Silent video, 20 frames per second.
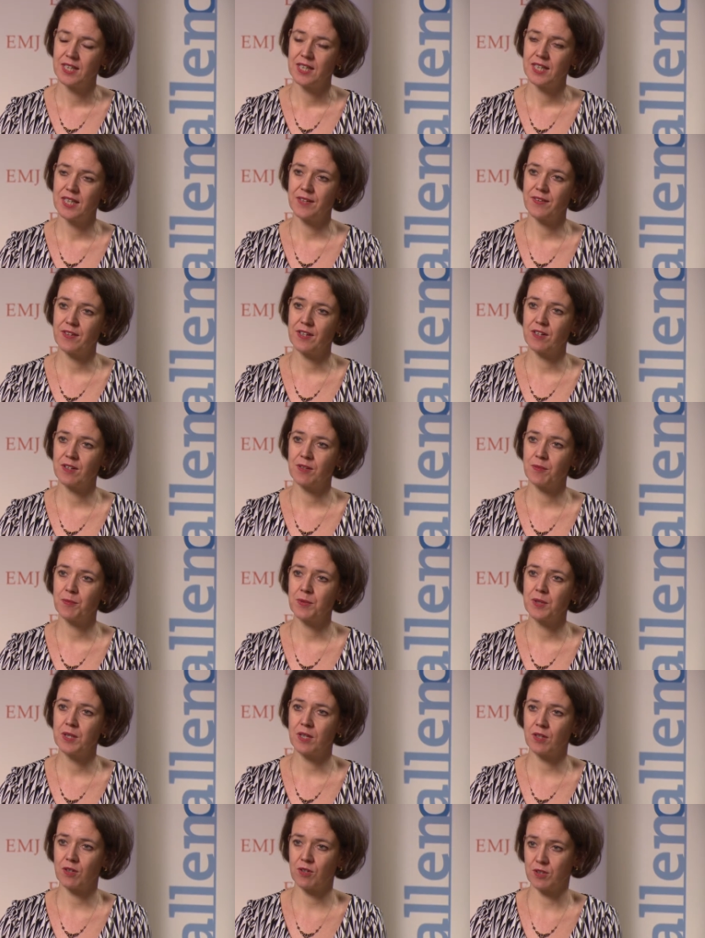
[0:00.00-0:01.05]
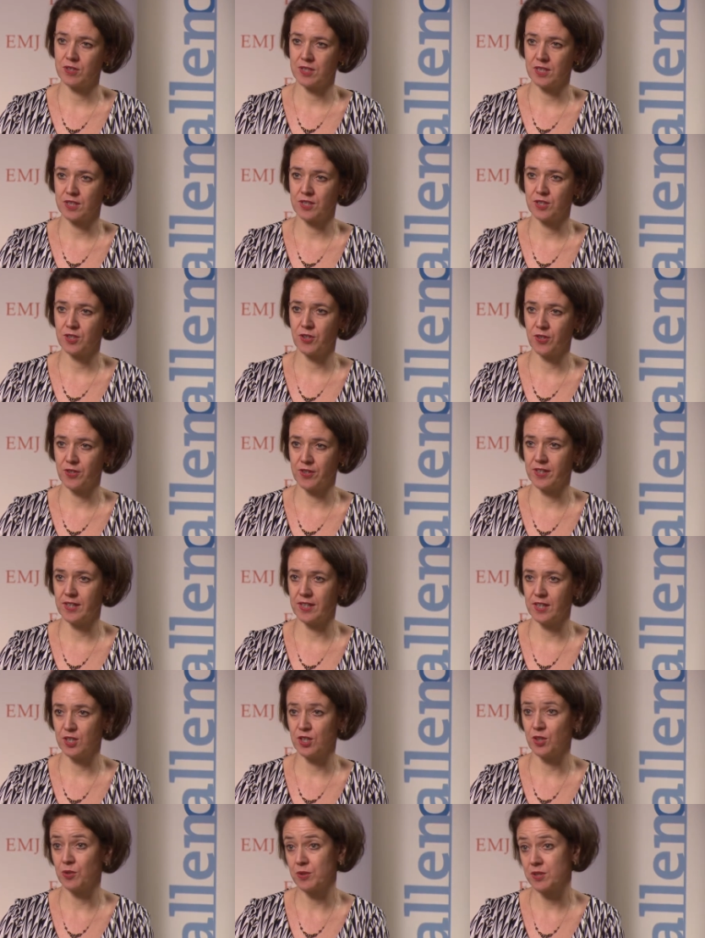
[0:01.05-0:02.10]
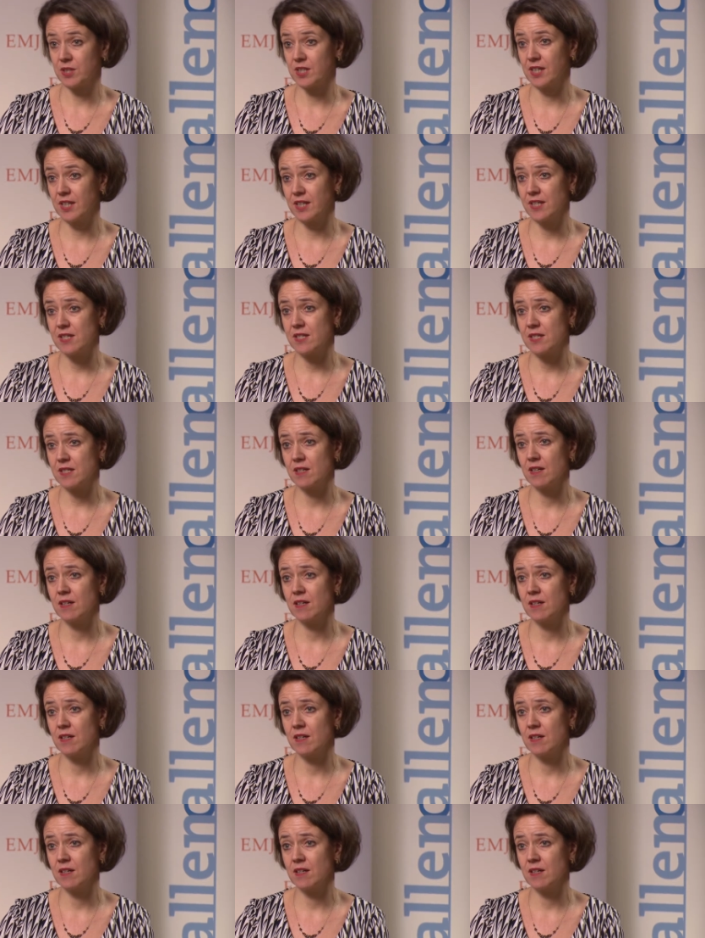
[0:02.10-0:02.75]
And there are, we are conducting currently a dose-dense